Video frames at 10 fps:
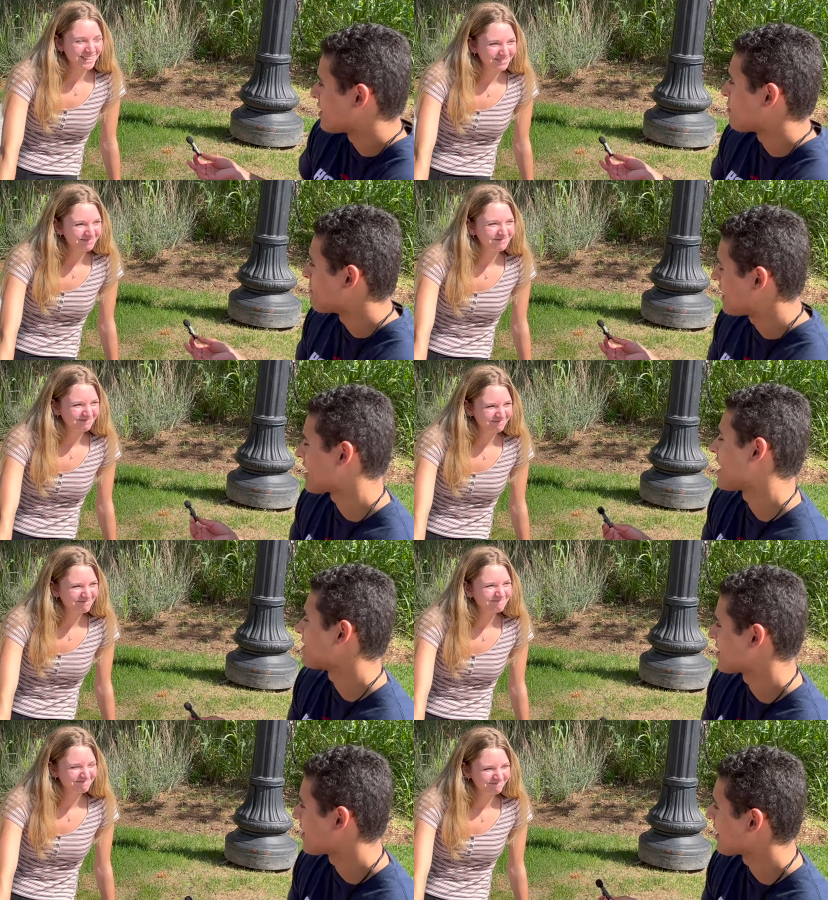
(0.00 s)
Speaker 1: you know, many
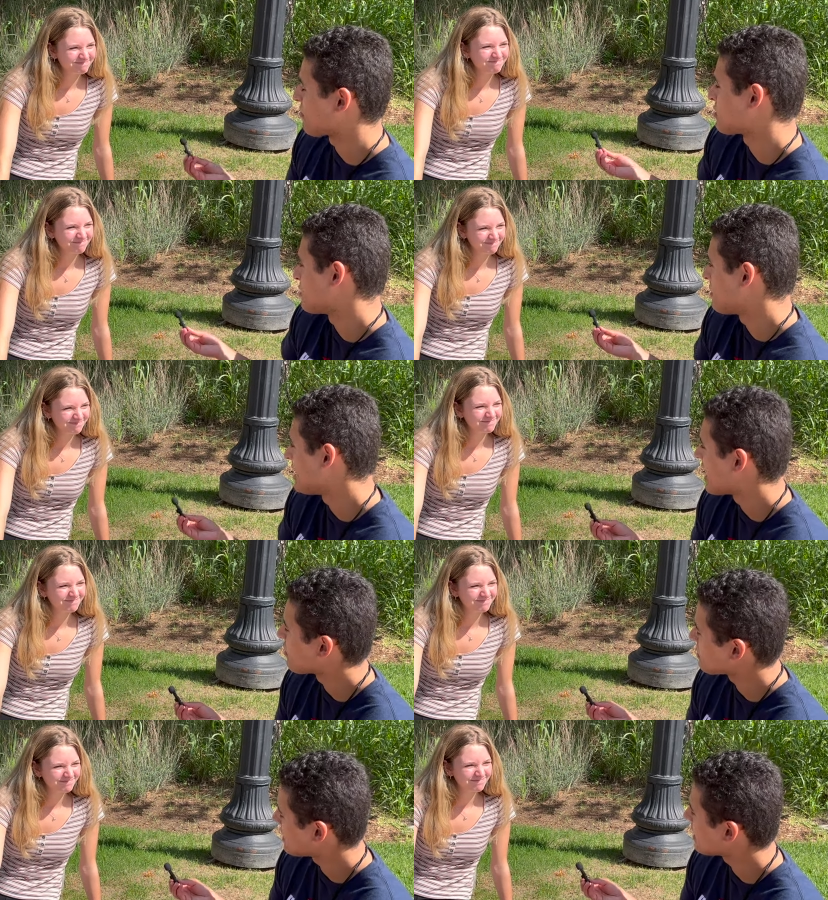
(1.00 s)
guys are. Like, would you be
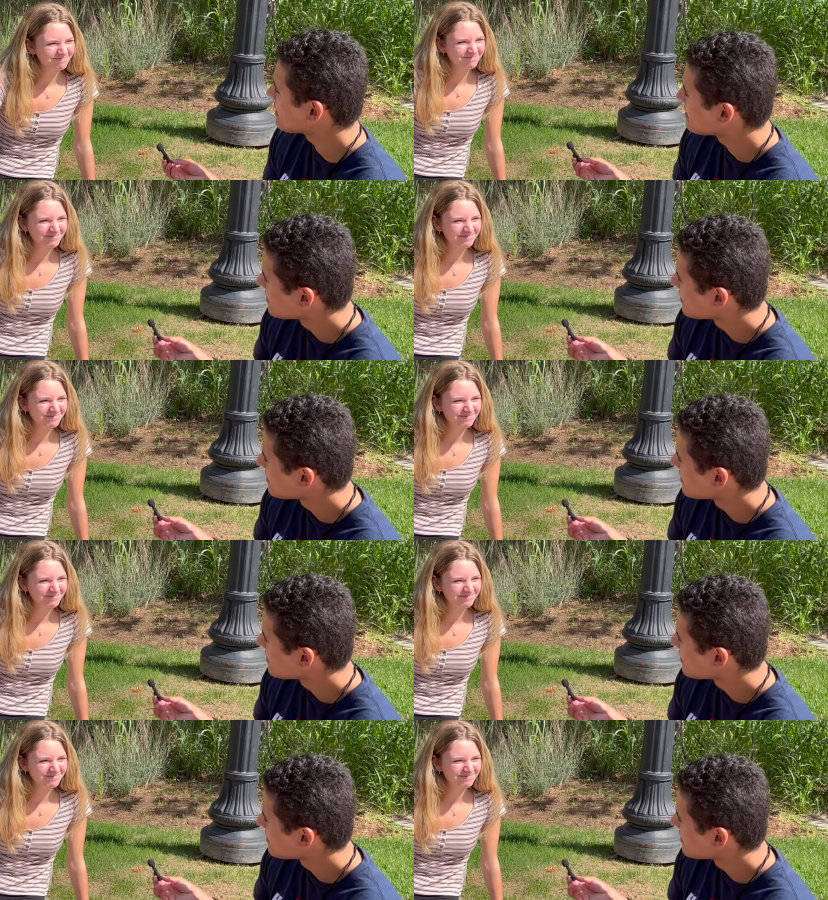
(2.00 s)
down with that?